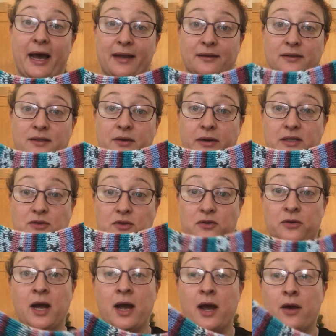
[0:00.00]
pattern, so I
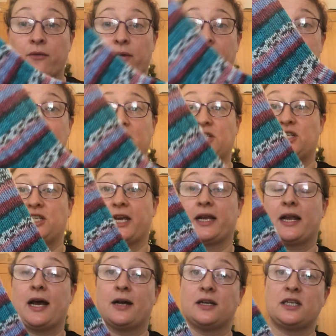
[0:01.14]
do recommend you check
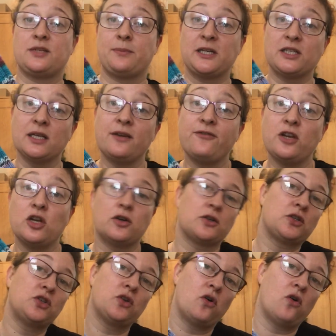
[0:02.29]
it out, especially if you're not
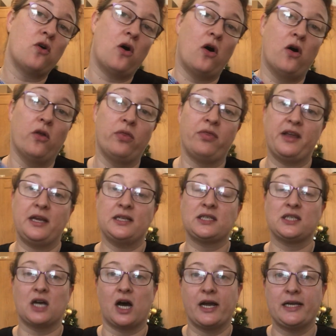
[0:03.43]
sure on the
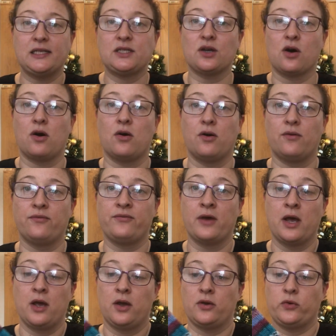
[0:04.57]
size of
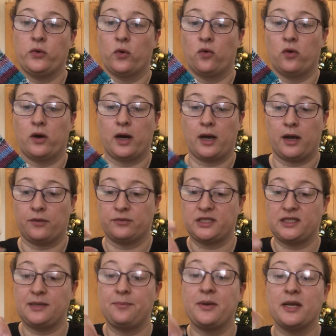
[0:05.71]
your
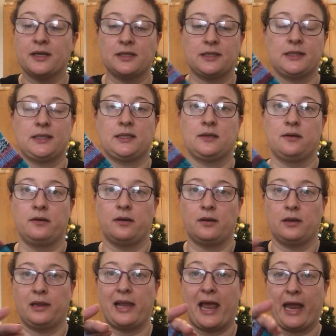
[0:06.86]
recipient's
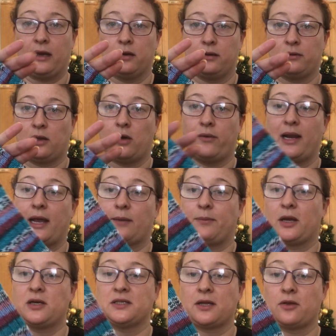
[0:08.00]
lower leg.
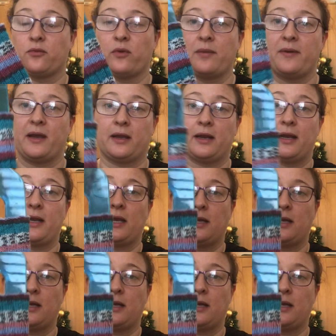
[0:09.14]
Because of the ribbing in it,